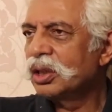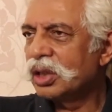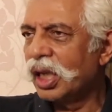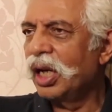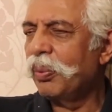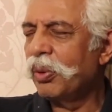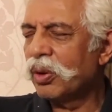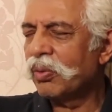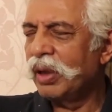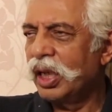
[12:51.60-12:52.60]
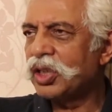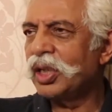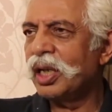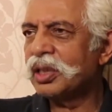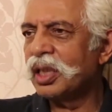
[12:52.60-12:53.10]
Singapore,
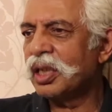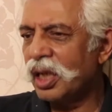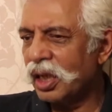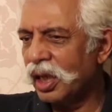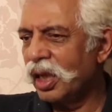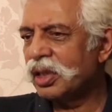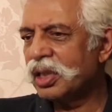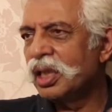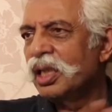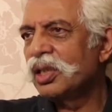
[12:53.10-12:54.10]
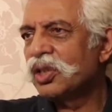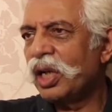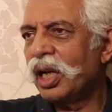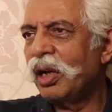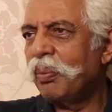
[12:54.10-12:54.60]
Malaysia, etc. against
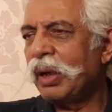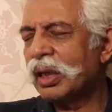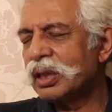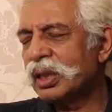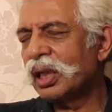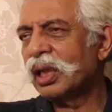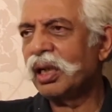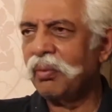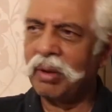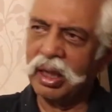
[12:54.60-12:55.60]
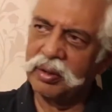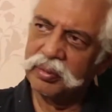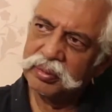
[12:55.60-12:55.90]
China, Pakistan combined.